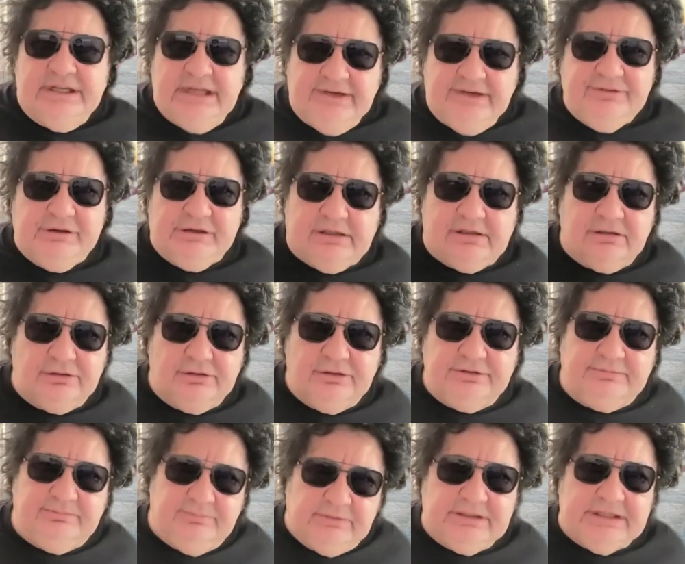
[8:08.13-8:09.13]
If you
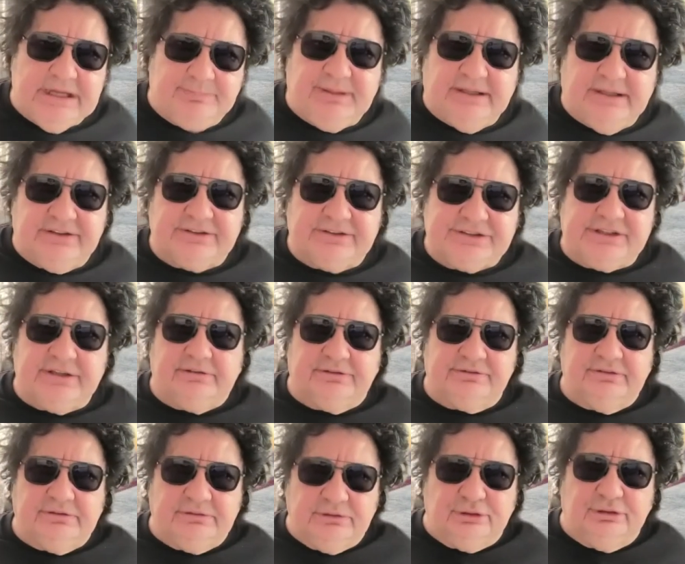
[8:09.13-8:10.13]
include Get Back to the Shelter
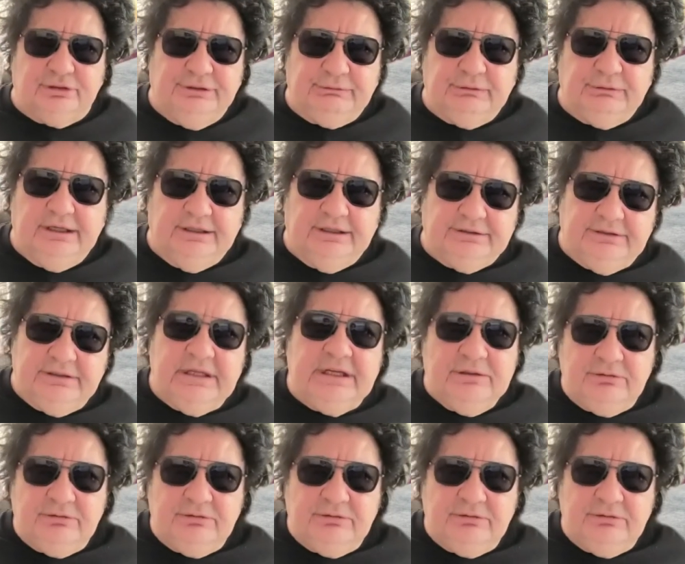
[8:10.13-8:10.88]
and Glory Road,